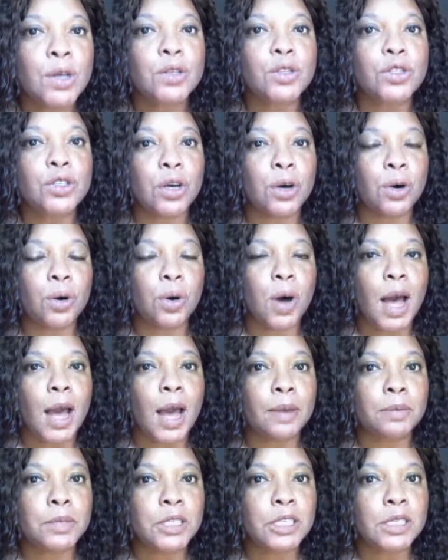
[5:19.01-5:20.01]
So
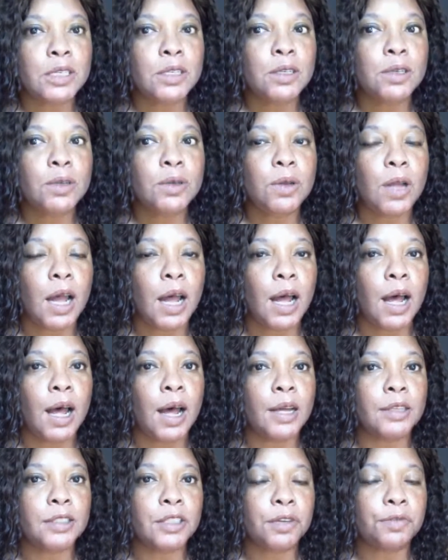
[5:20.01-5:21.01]
I'm still
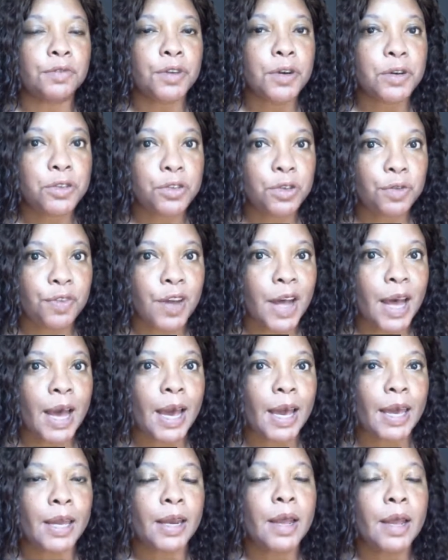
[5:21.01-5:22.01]

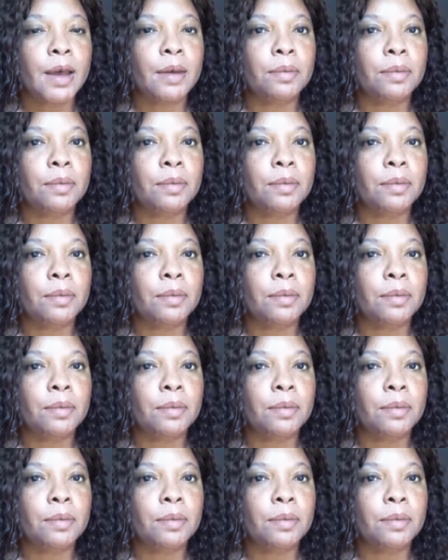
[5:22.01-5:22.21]
diversified,